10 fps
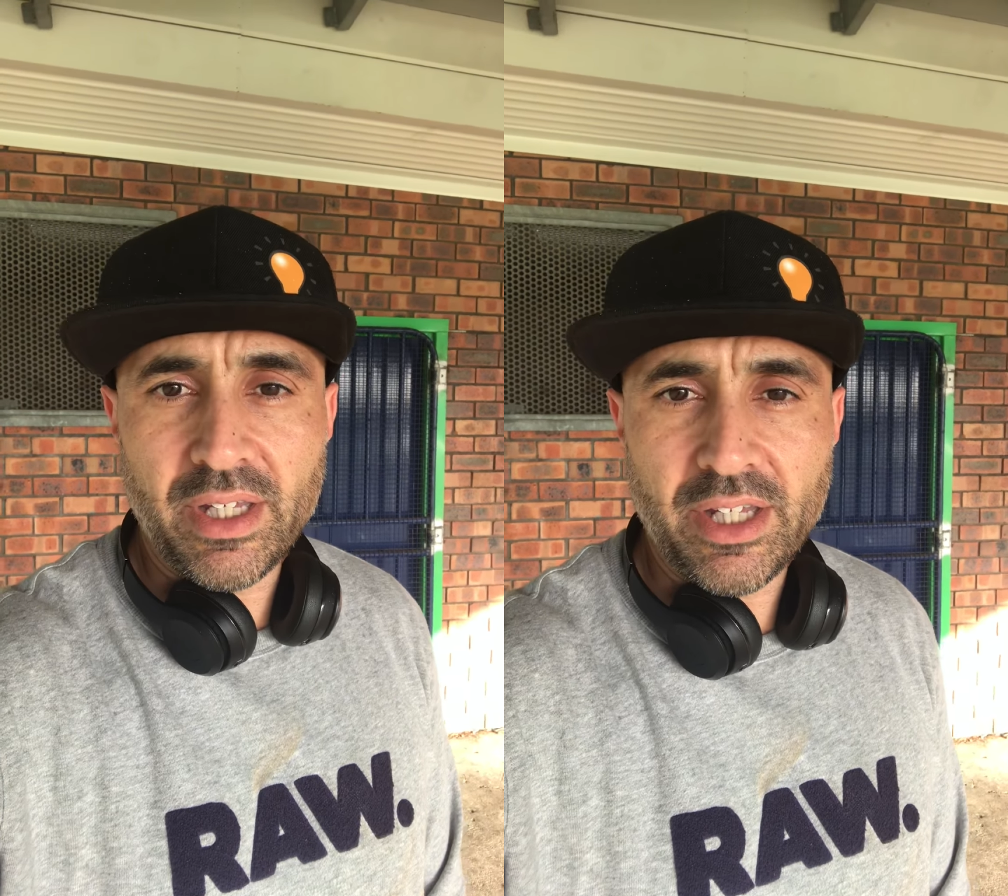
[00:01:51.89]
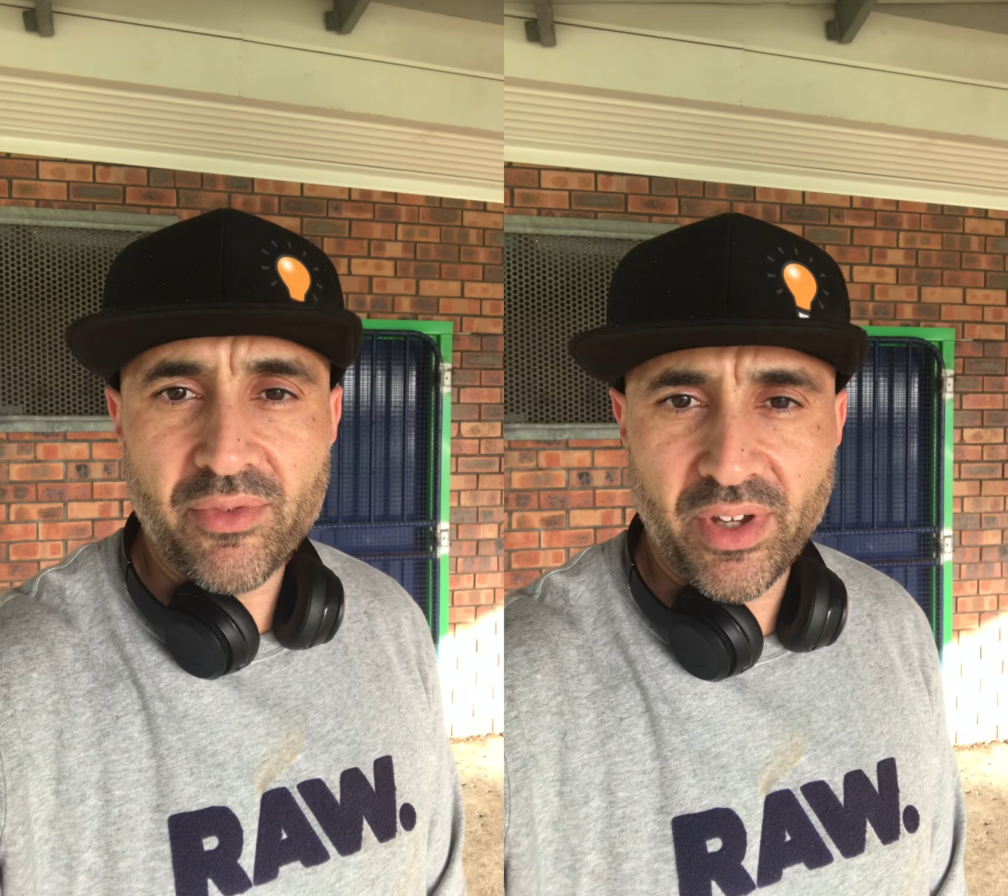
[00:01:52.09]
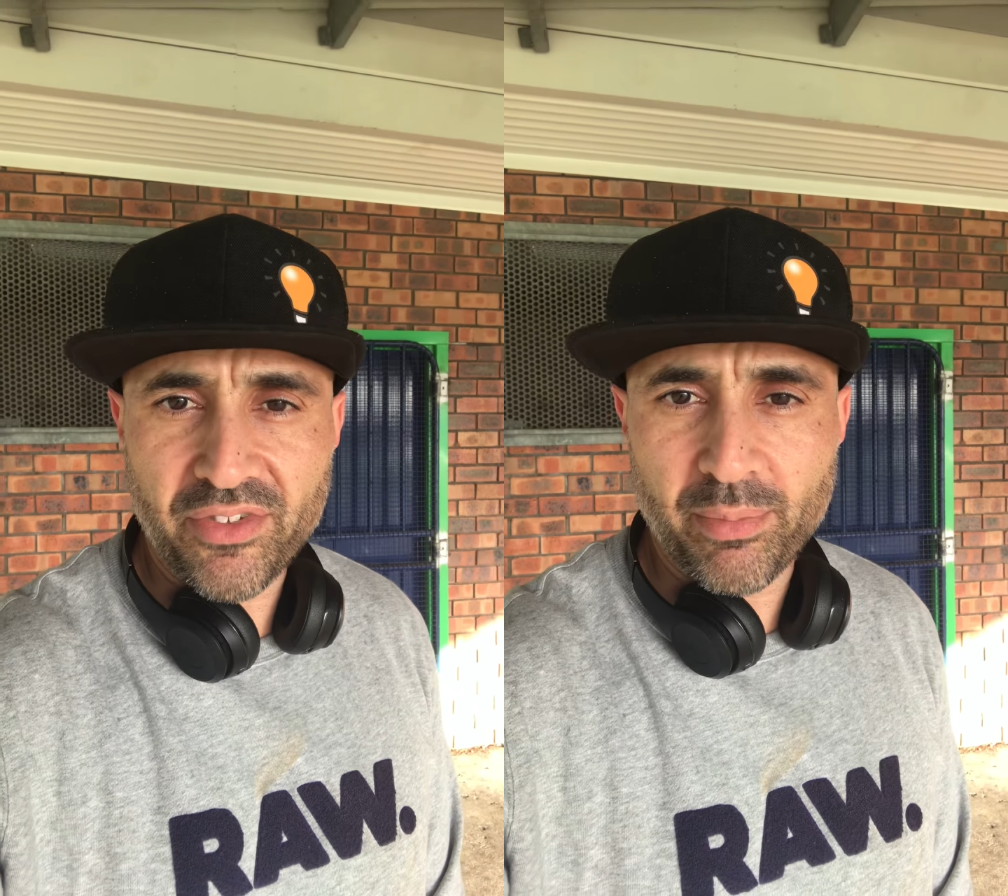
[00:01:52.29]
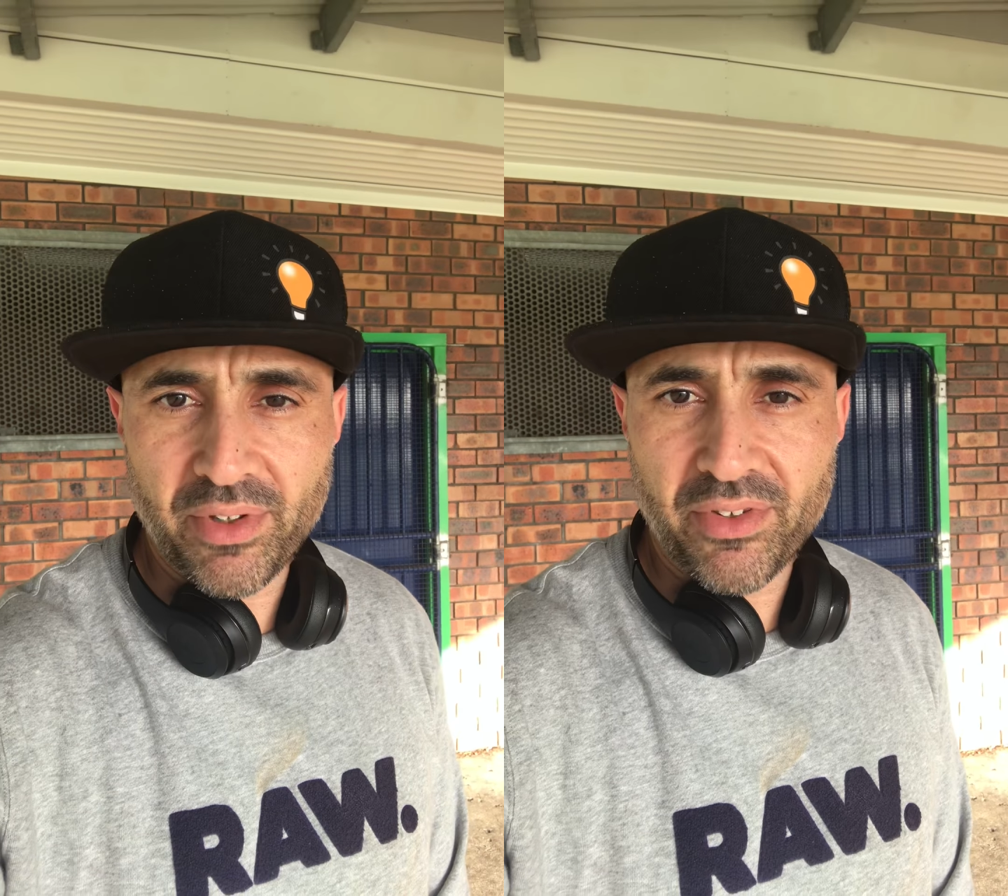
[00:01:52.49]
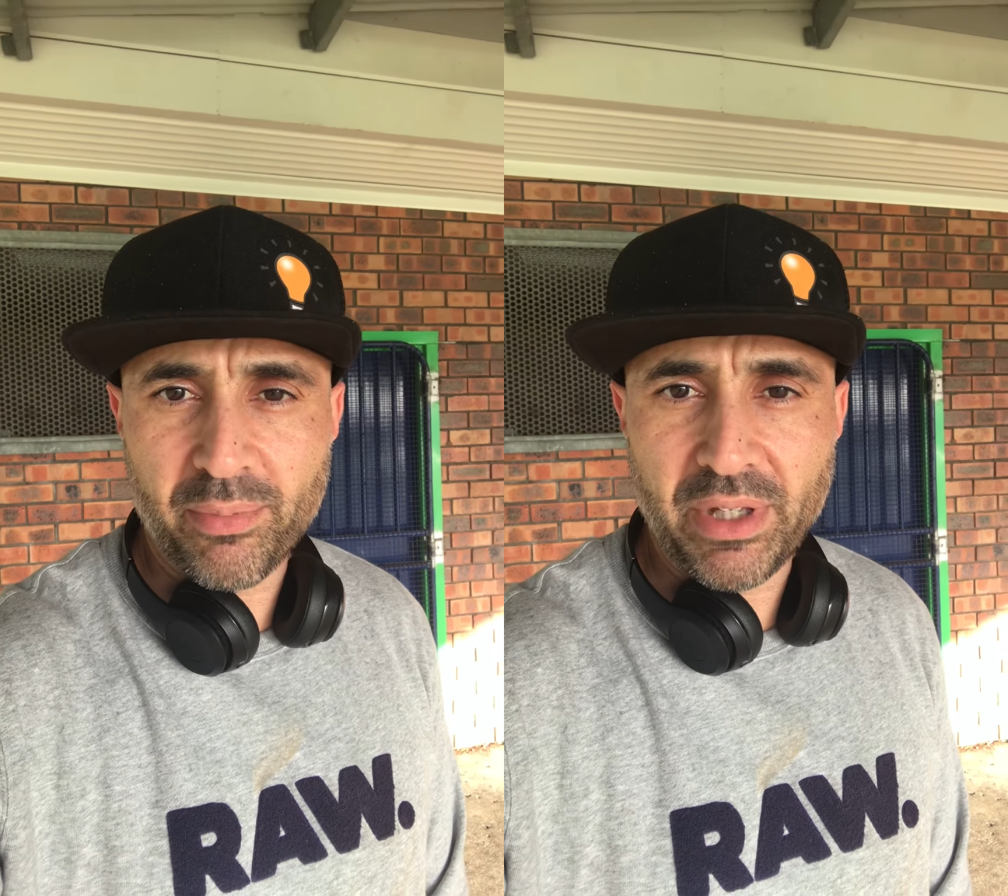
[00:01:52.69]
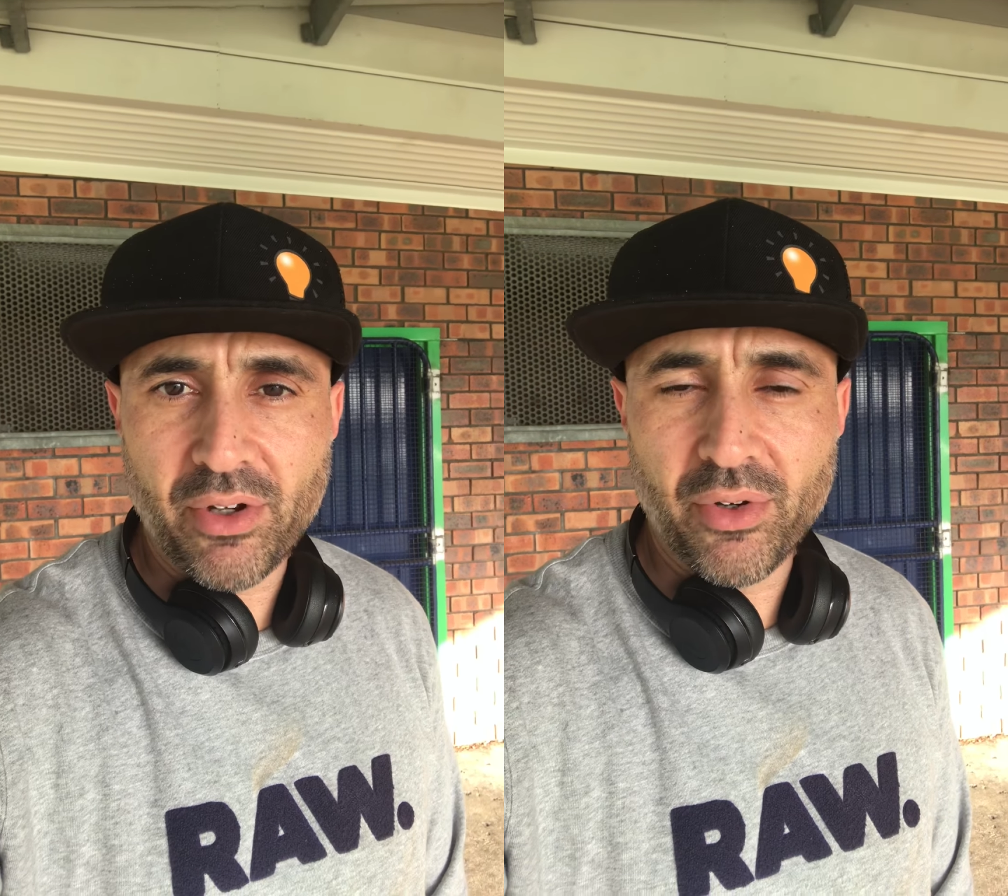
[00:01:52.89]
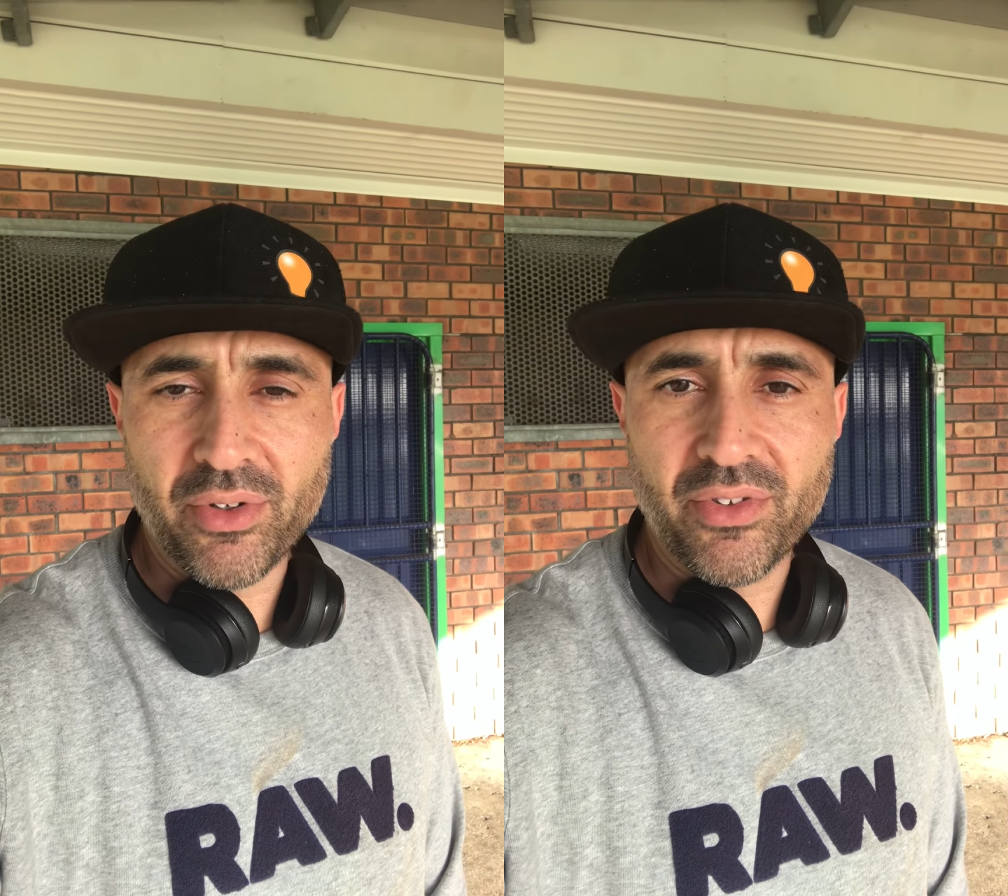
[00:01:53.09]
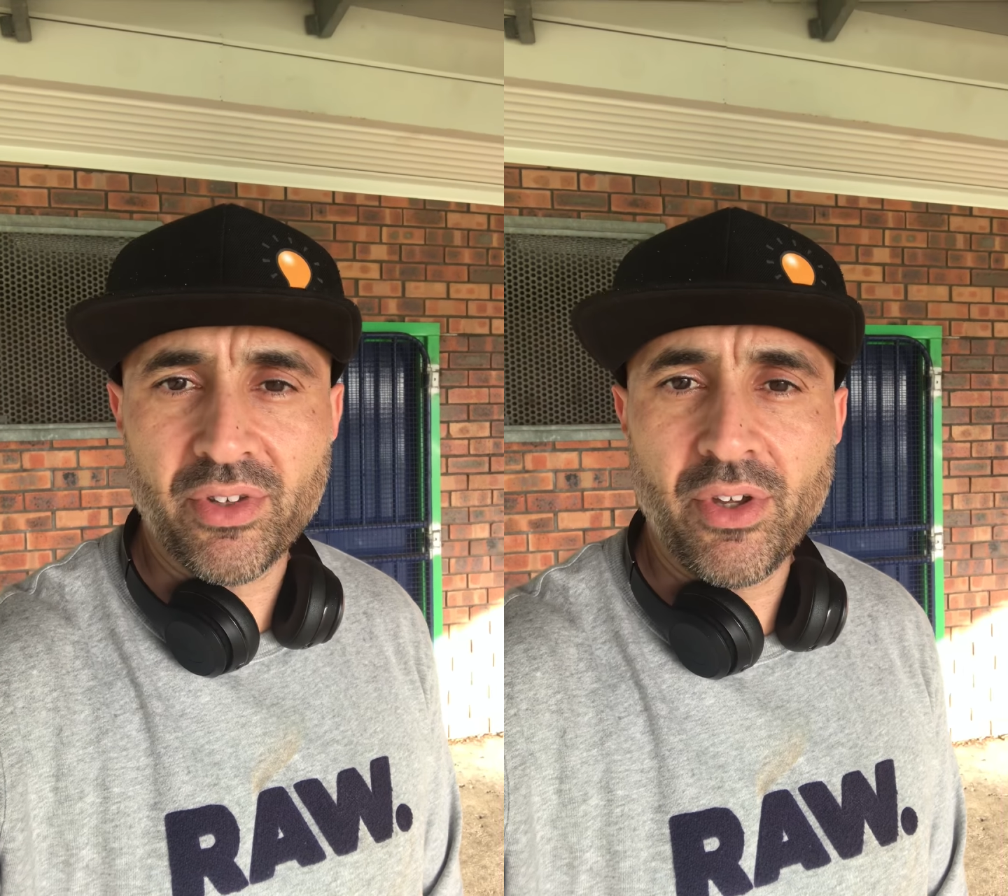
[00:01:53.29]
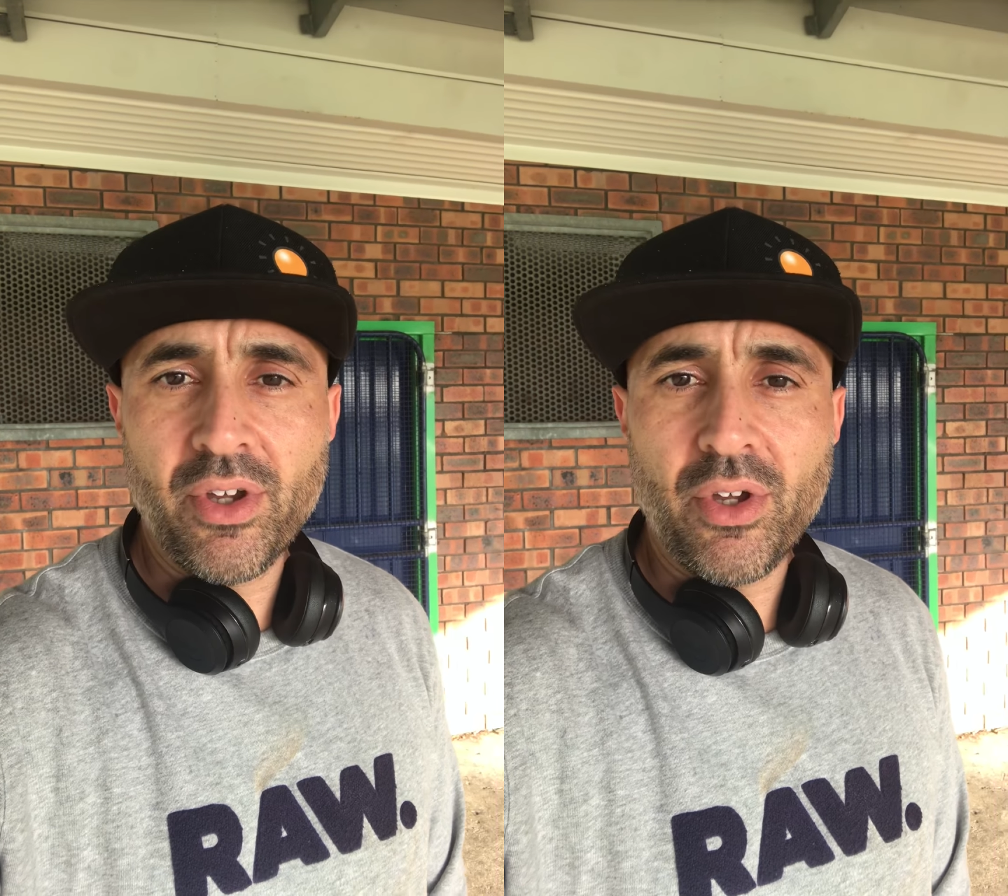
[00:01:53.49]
investments because